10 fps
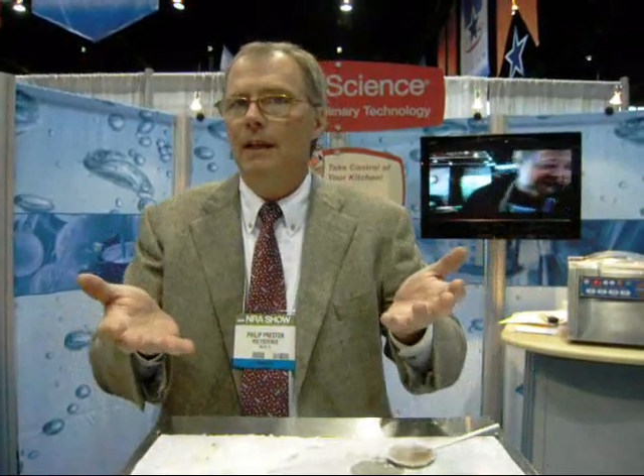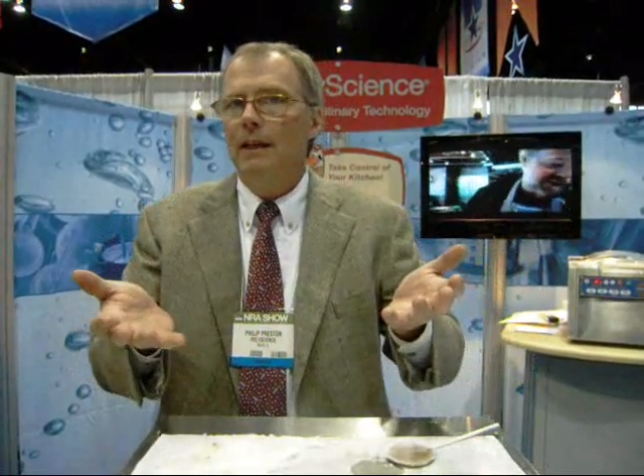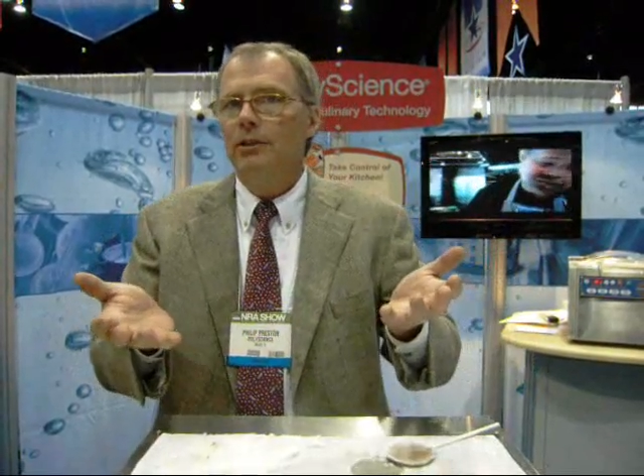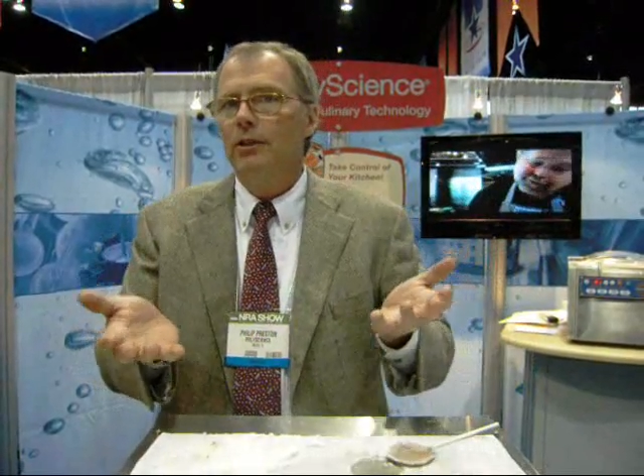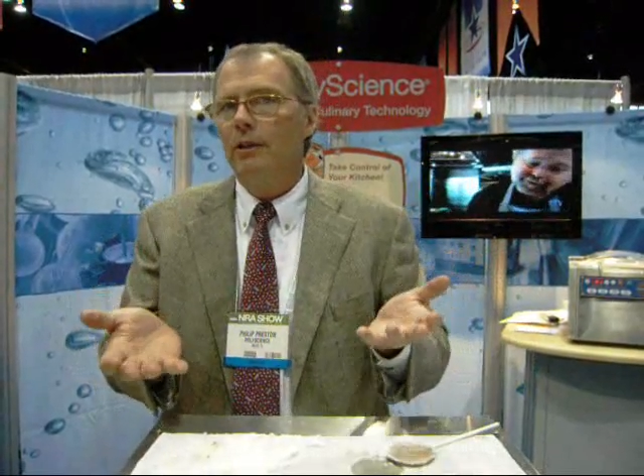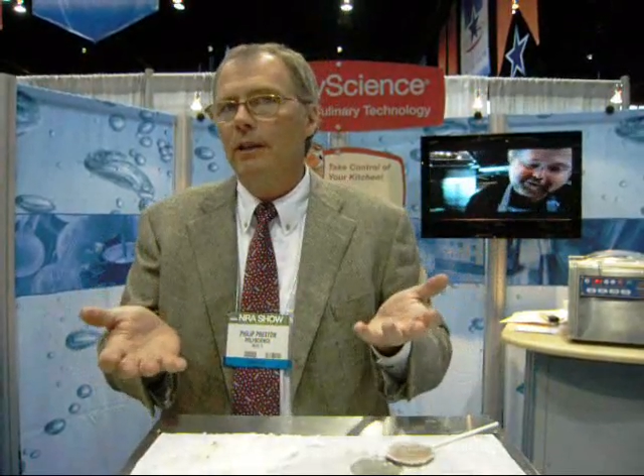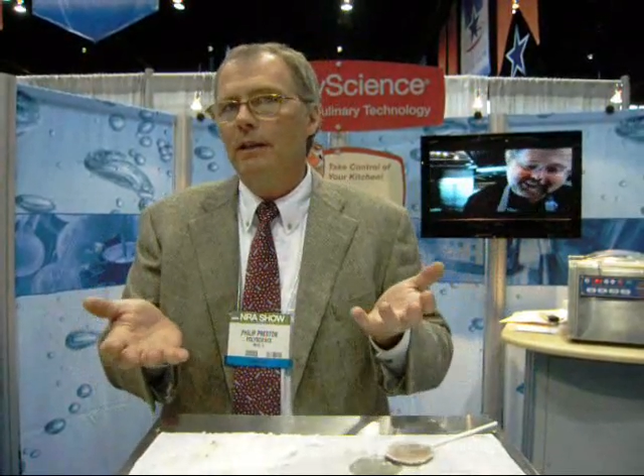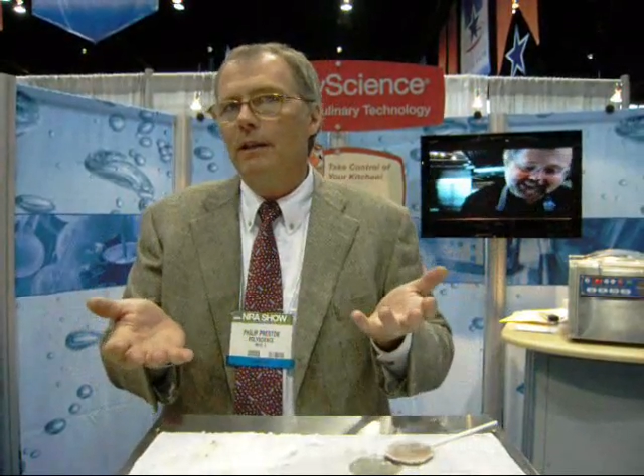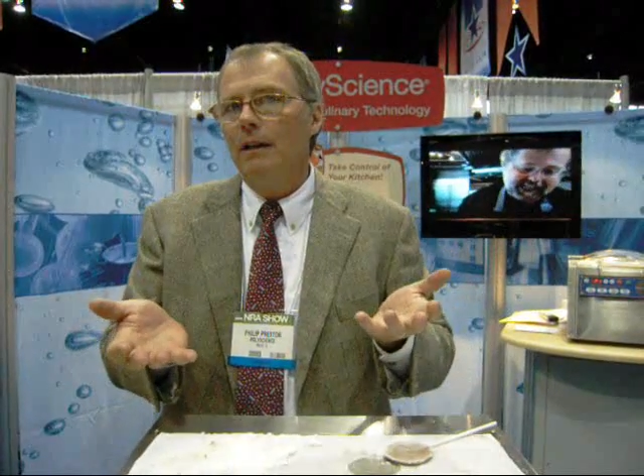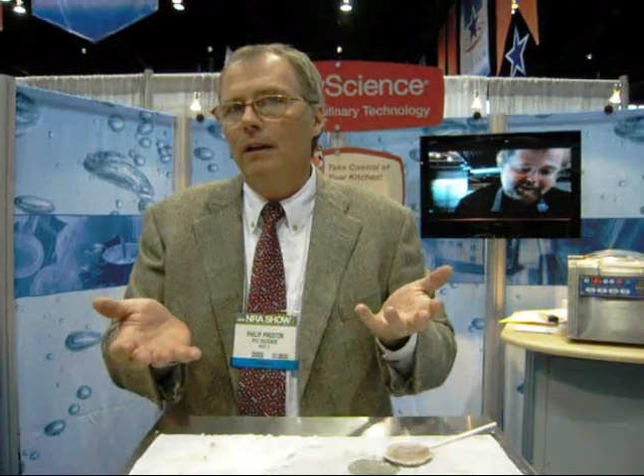so that
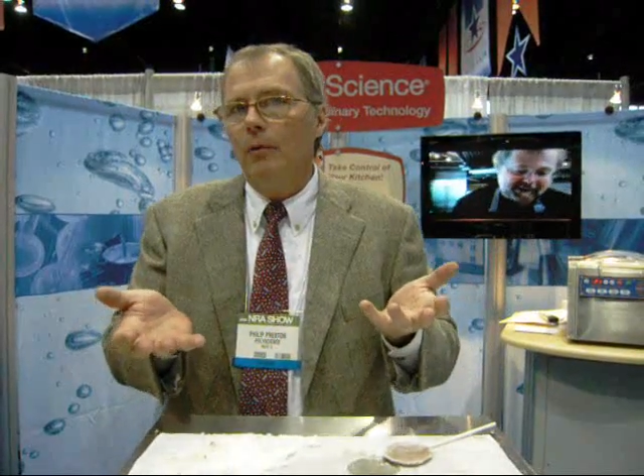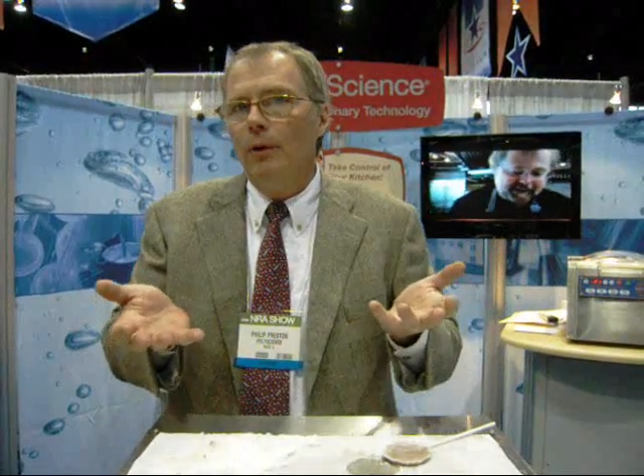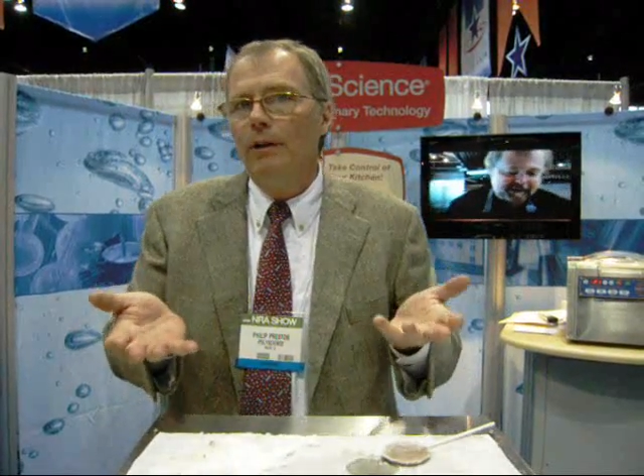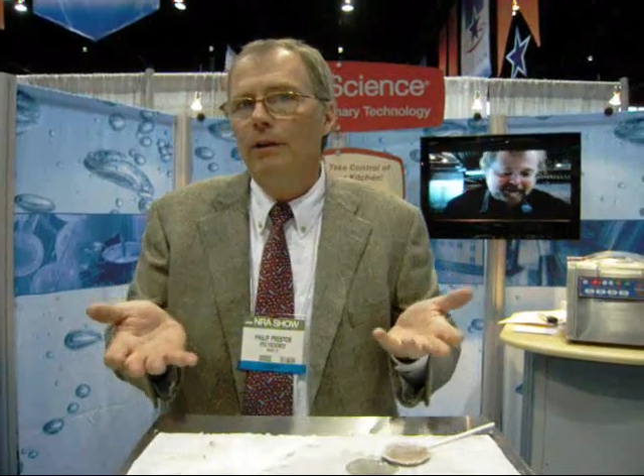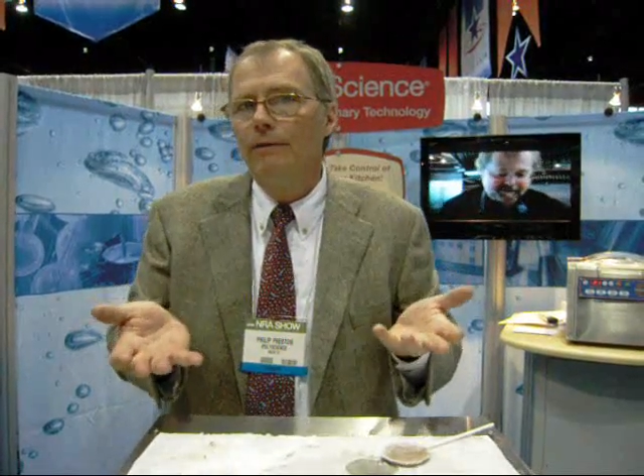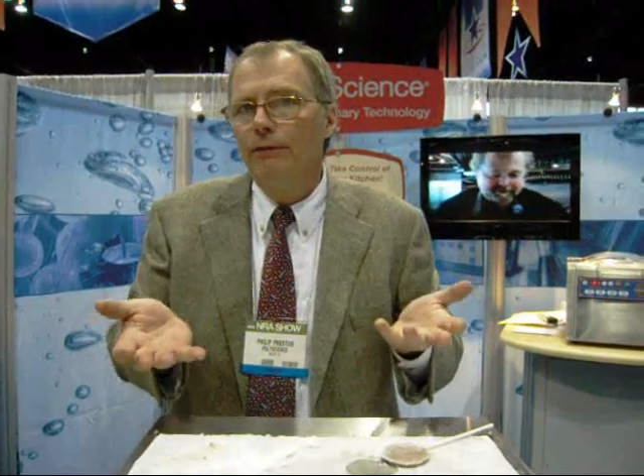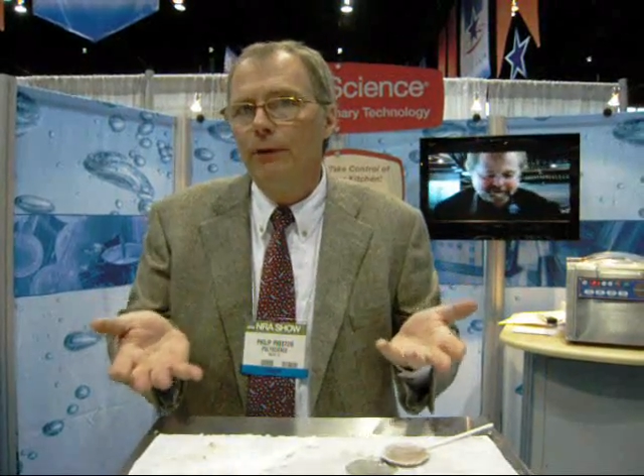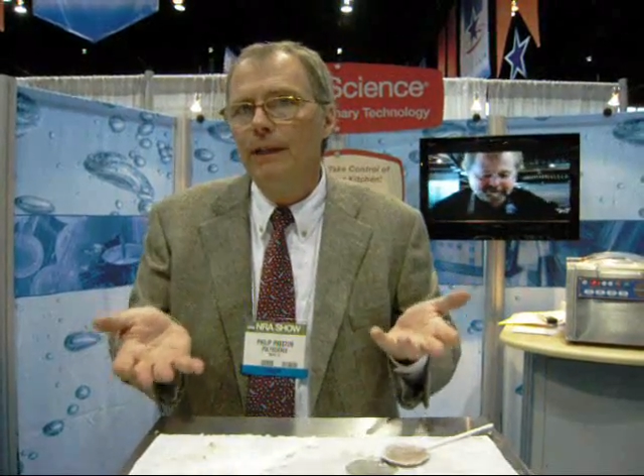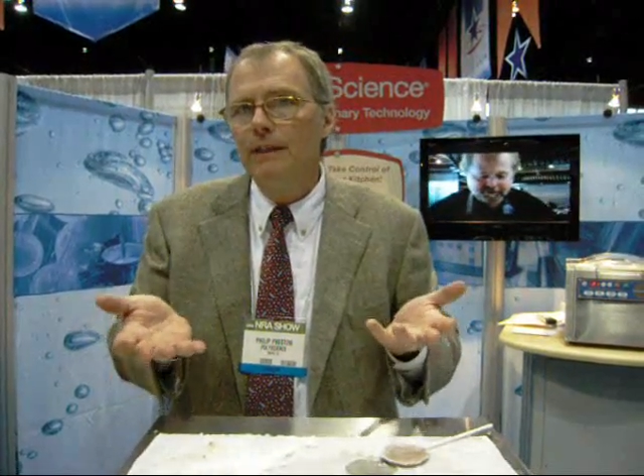we could freeze